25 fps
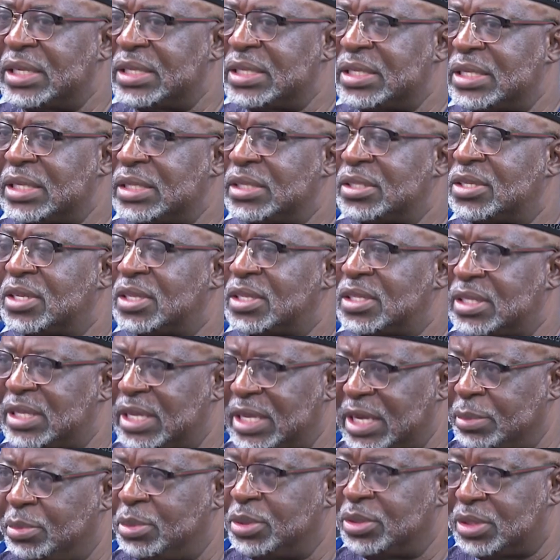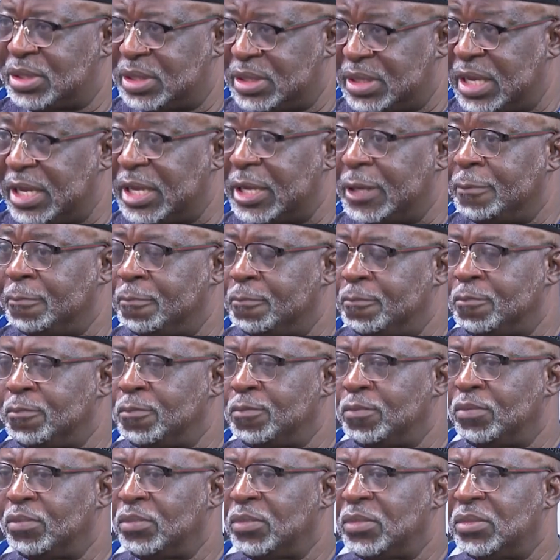still sustainable today.
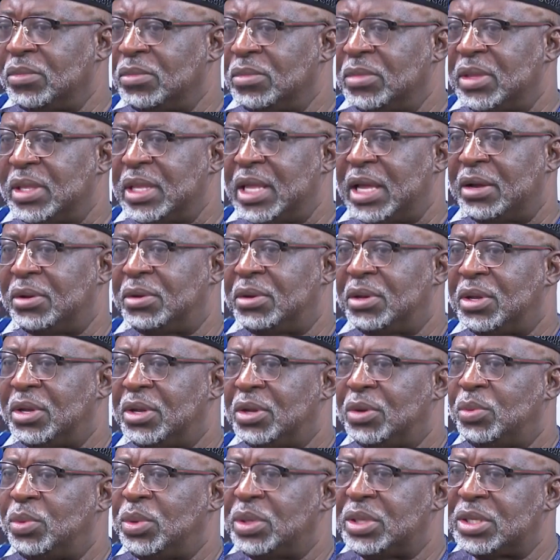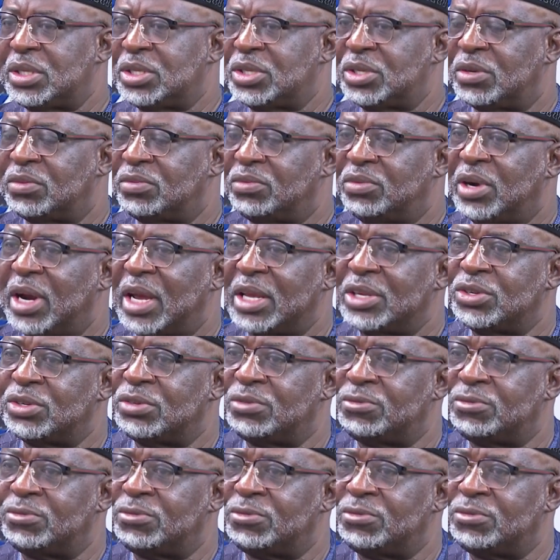Now, with the issue of grassroots